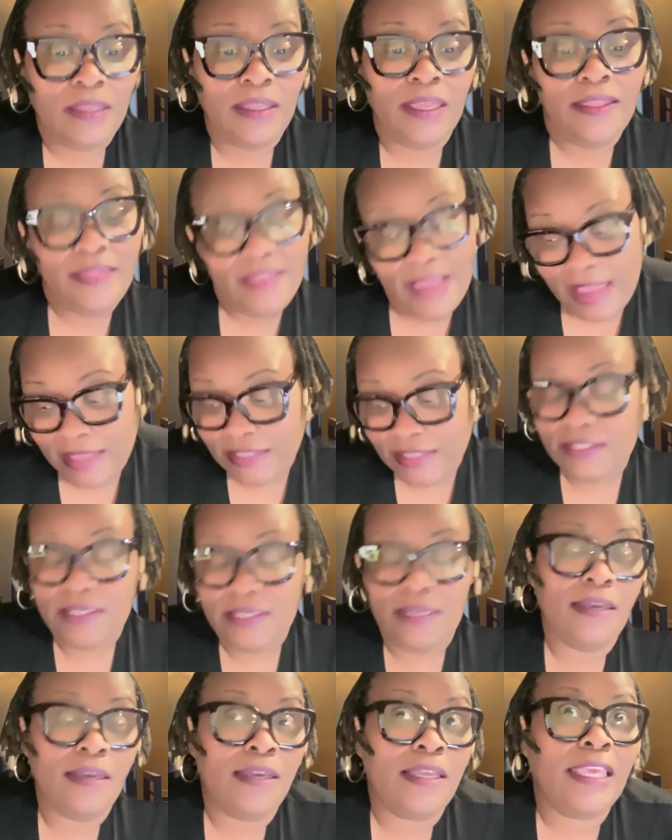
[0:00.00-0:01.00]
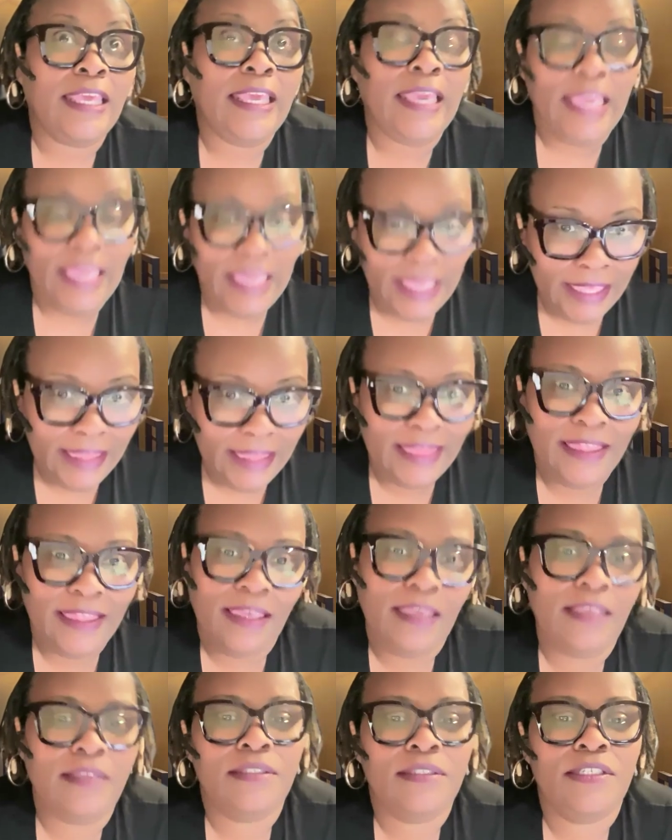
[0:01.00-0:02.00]
And that's a key
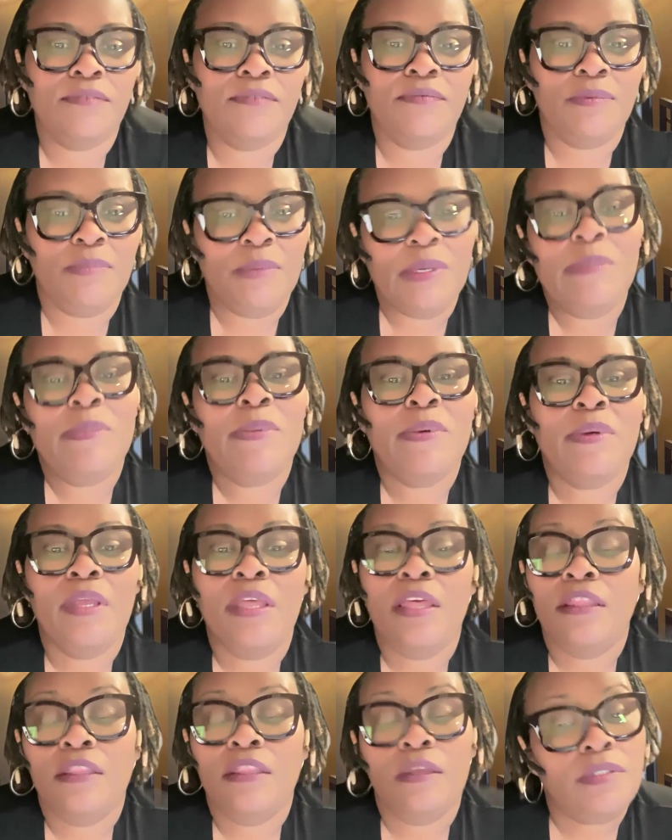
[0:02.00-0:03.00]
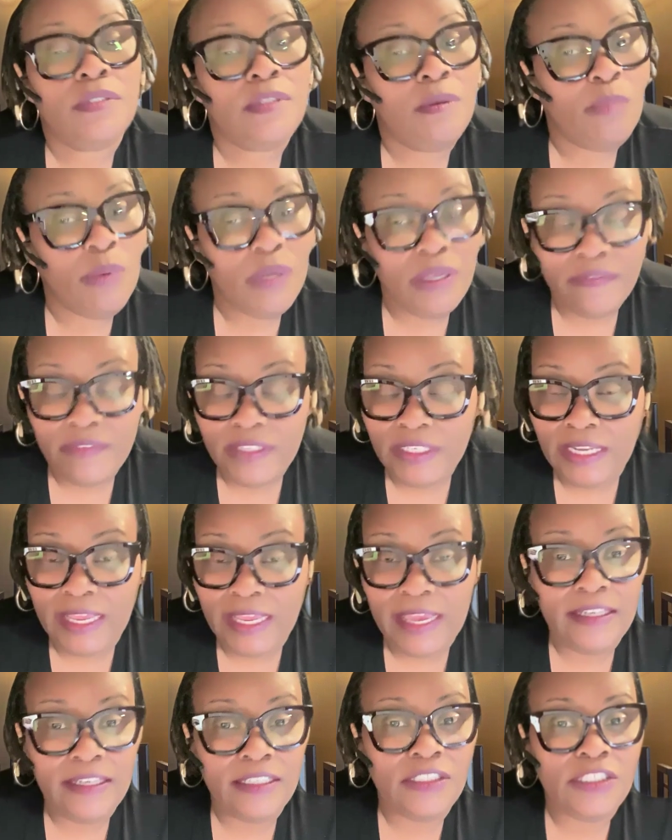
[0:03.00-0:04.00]
thing to remember. Those above the
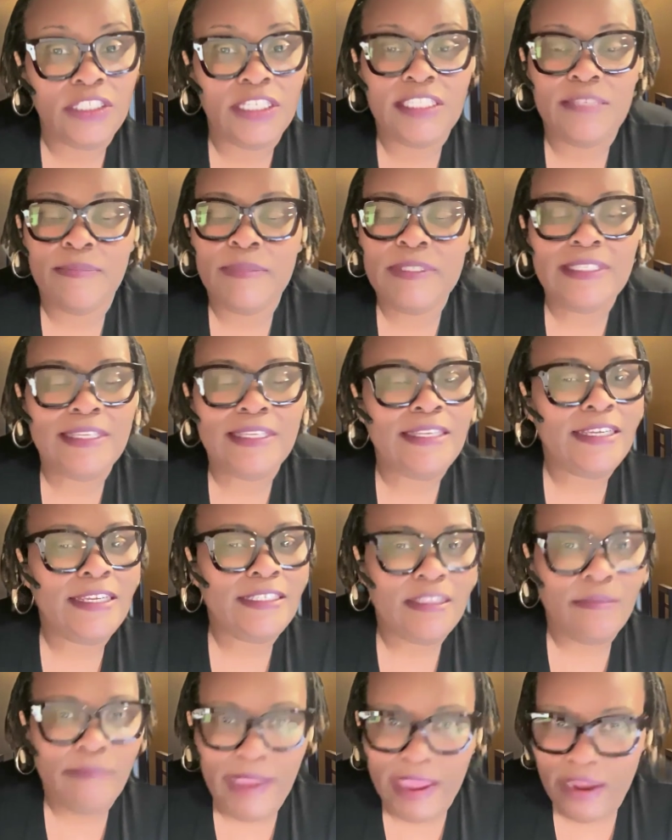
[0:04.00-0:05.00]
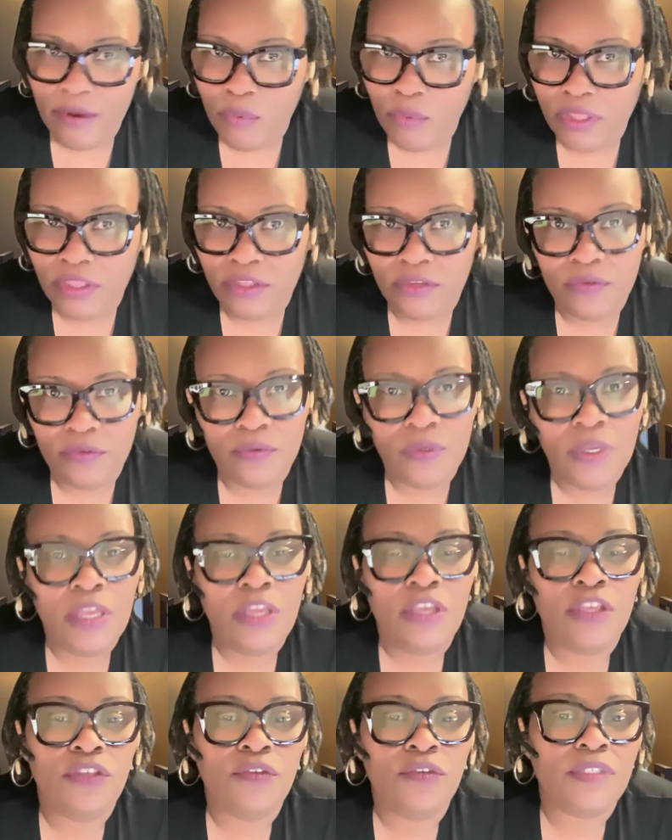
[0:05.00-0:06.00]
line adjustments, it doesn't matter whether you
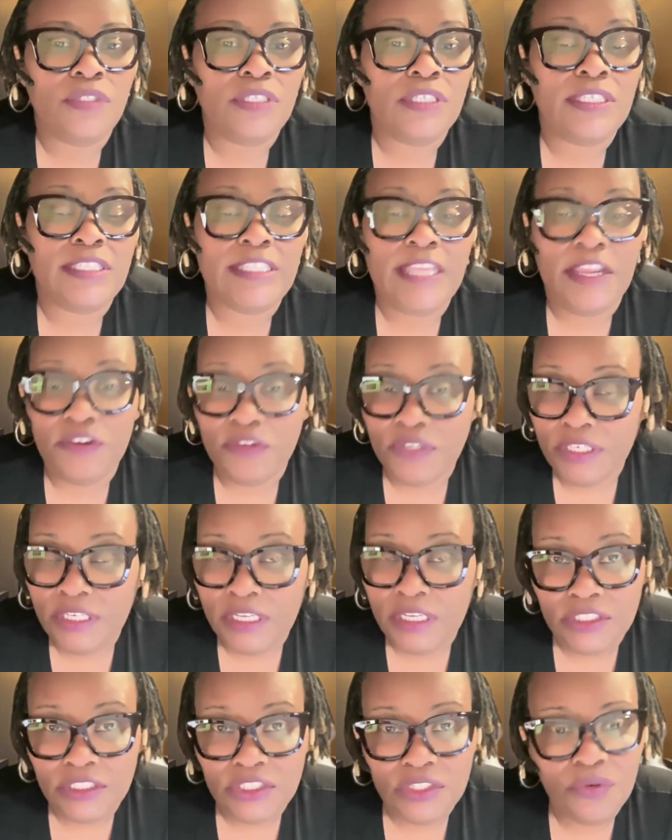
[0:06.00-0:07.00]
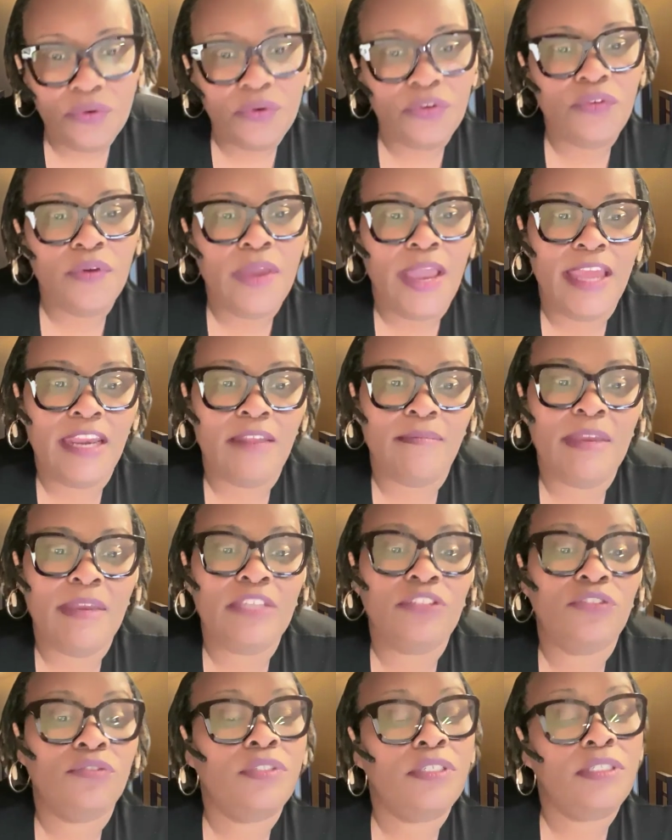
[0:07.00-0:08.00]
use the standard deduction or you
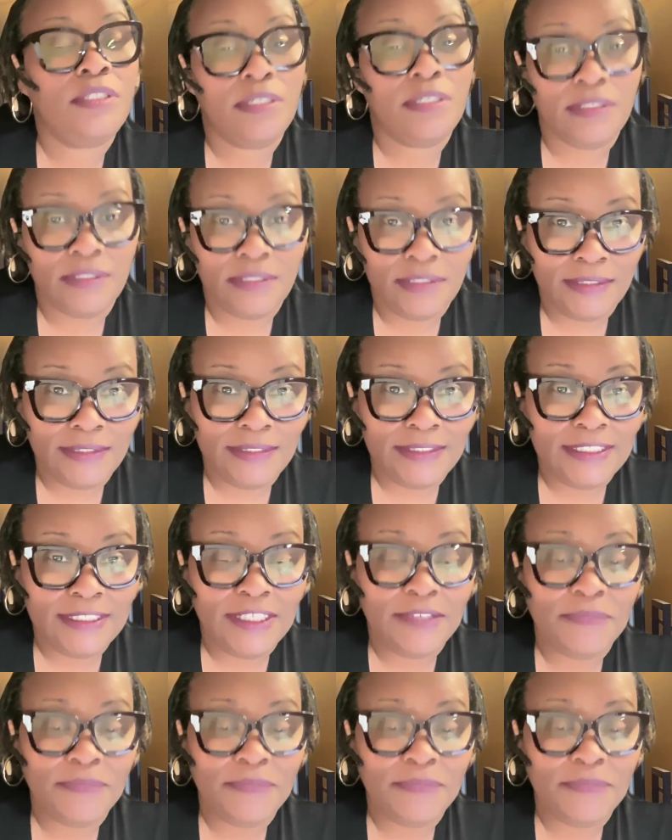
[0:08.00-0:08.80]
itemize your deductions.